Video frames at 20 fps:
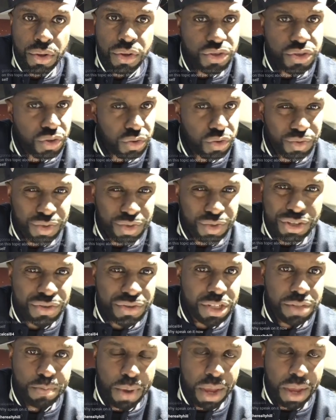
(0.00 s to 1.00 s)
There's no
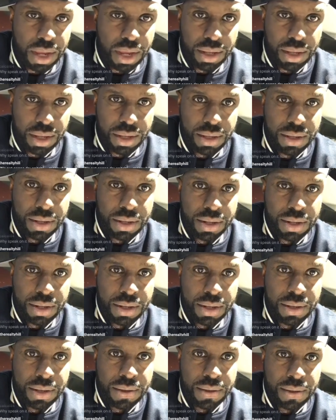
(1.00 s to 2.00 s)
disrespect.
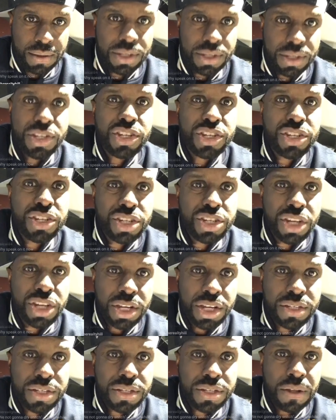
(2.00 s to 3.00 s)
This is
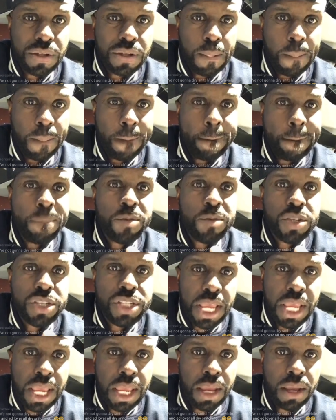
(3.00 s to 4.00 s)
just
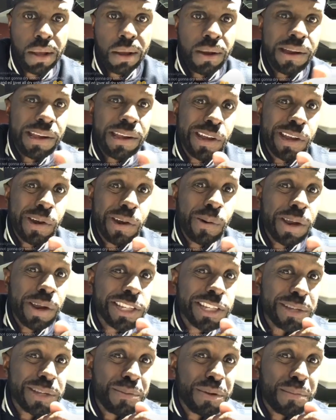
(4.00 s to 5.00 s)
saying, I
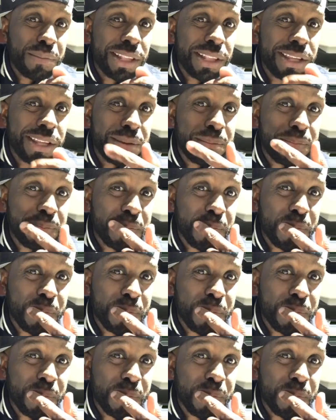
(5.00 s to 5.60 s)
got something on my lip.